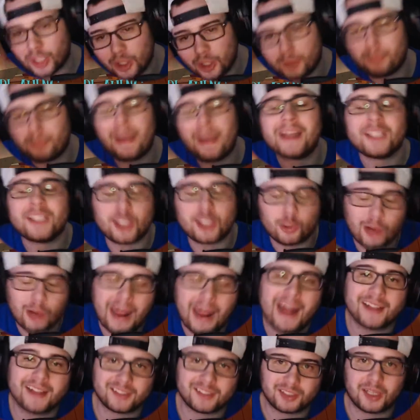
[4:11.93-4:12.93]
You bet your
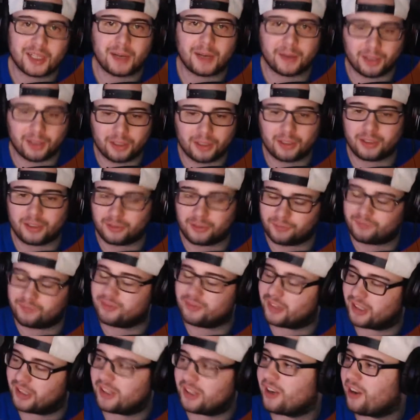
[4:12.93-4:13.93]
ass, John, you,
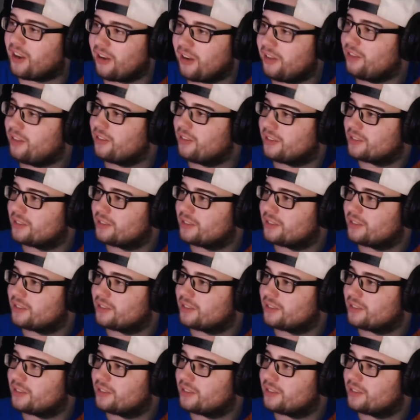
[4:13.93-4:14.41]
you know.